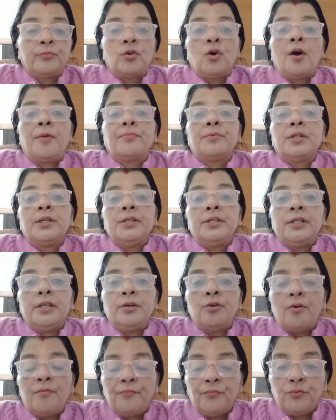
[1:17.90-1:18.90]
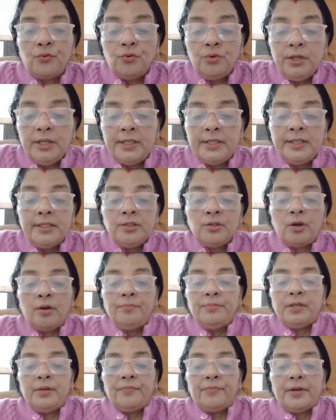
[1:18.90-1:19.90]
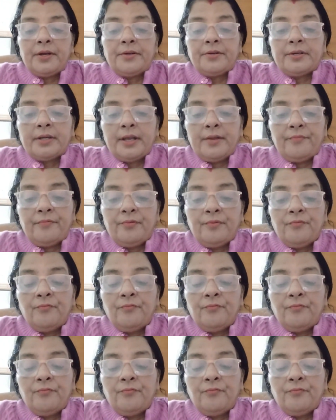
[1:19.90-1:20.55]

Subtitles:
obtaining of food is of different type.